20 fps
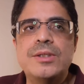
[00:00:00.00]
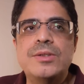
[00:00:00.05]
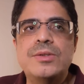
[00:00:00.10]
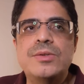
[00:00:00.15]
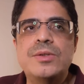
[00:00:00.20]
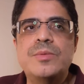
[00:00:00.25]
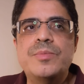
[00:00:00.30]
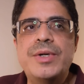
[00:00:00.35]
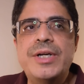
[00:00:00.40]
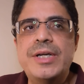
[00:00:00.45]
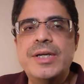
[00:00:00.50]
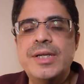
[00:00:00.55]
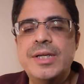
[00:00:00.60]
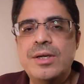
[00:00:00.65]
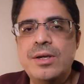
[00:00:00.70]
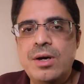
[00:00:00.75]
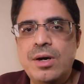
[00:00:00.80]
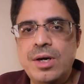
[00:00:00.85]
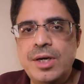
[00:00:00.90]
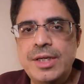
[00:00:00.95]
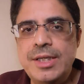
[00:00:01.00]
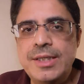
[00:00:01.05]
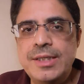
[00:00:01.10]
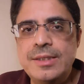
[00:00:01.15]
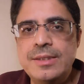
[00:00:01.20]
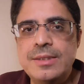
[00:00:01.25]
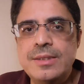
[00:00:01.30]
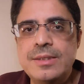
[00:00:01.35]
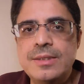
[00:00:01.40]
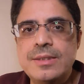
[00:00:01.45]
to an American
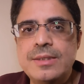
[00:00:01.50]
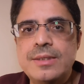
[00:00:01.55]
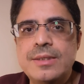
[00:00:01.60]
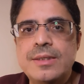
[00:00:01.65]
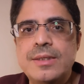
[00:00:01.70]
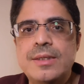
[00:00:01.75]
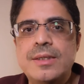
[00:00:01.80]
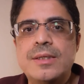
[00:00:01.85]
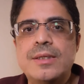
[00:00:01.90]
audience,